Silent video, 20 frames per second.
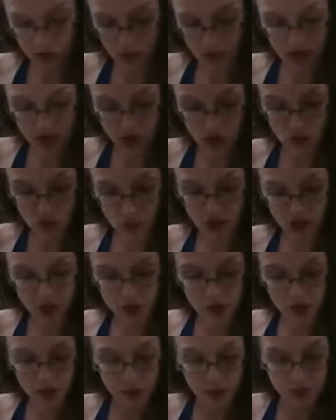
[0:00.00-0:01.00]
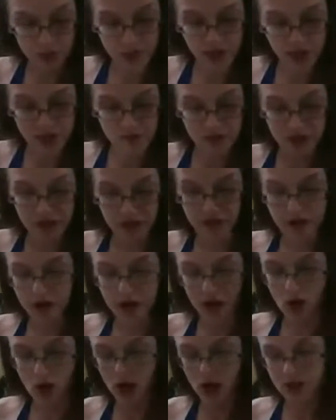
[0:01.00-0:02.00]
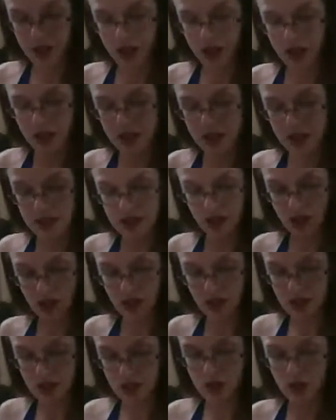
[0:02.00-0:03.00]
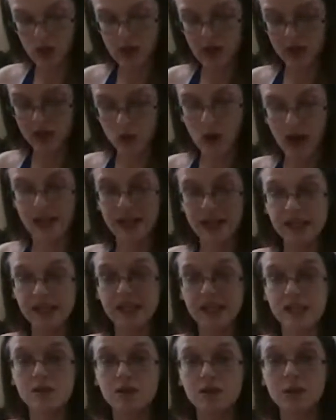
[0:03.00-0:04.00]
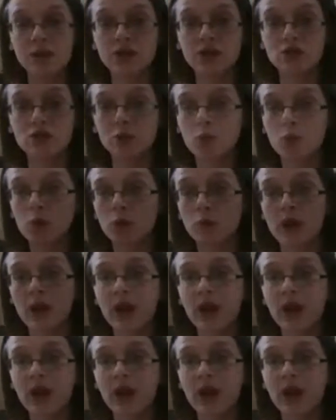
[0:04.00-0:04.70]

make sure that the numbers are in the right order, because I know it's quite easy to mix them up.